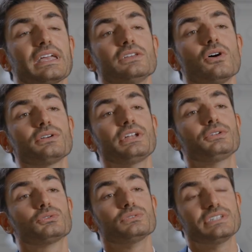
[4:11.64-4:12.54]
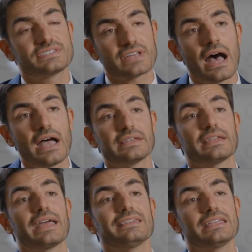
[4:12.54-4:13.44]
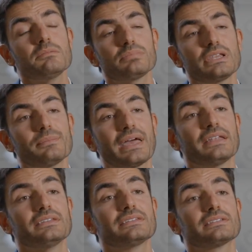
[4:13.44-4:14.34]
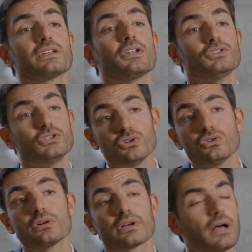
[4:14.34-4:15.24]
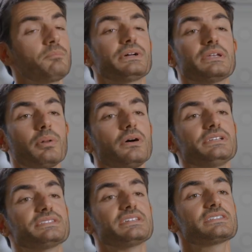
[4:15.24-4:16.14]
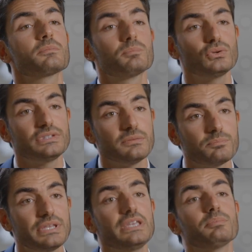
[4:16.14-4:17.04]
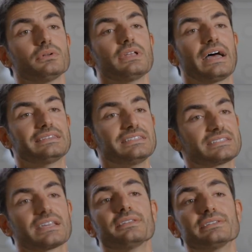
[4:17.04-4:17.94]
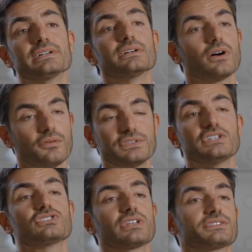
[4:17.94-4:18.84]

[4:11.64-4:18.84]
in order to design and implement new company policies putting people at the center of digital